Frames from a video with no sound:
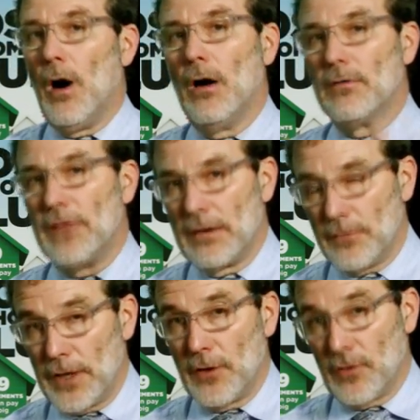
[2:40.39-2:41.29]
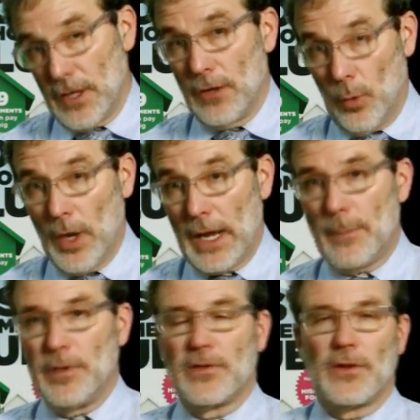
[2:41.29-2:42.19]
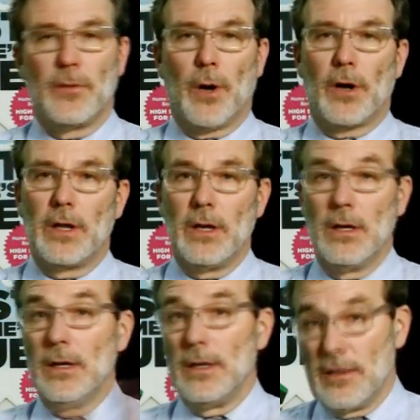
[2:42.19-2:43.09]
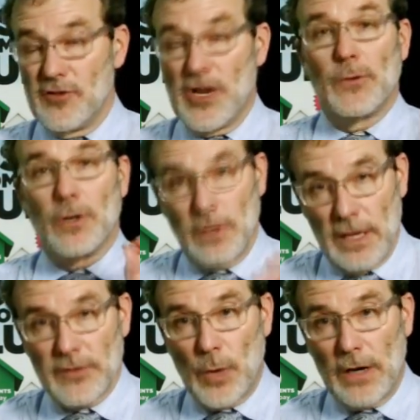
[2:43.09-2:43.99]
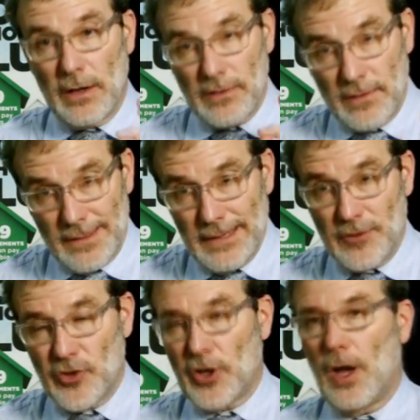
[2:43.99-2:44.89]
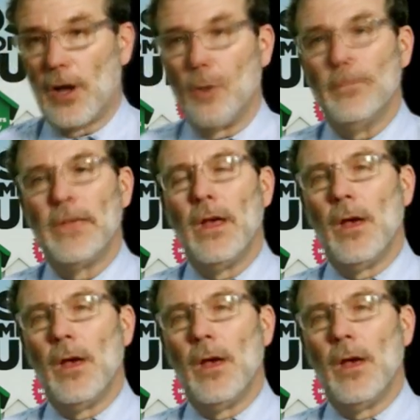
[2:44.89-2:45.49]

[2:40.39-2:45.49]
All of that figures into what happens to the market in general, as well as in Chicago.